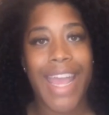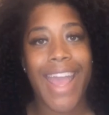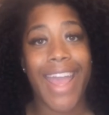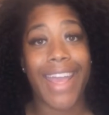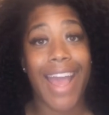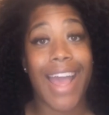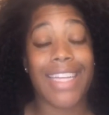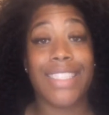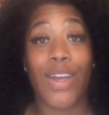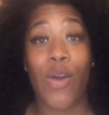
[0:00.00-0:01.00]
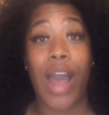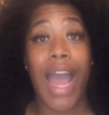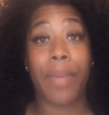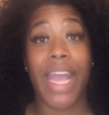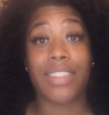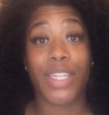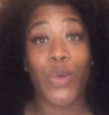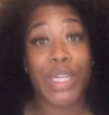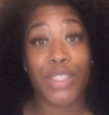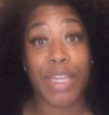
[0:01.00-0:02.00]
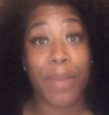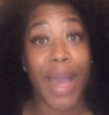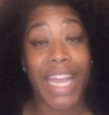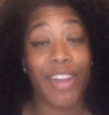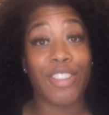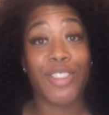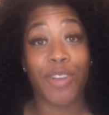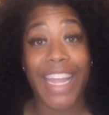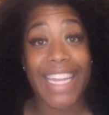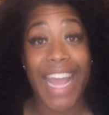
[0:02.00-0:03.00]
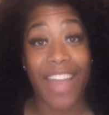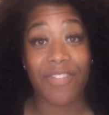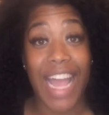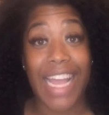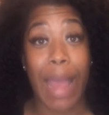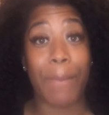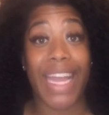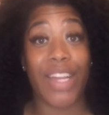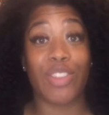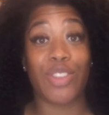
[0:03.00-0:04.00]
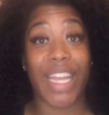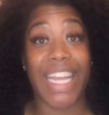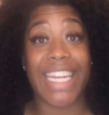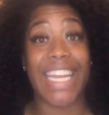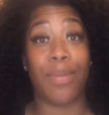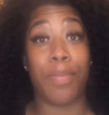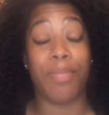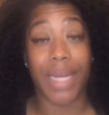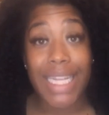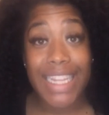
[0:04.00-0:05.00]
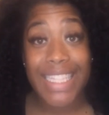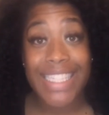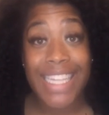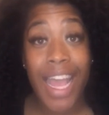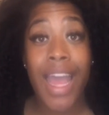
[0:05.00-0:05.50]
Hey guys, so I'm actually going to get my hair straightened. I have not gotten my hair straightened in months.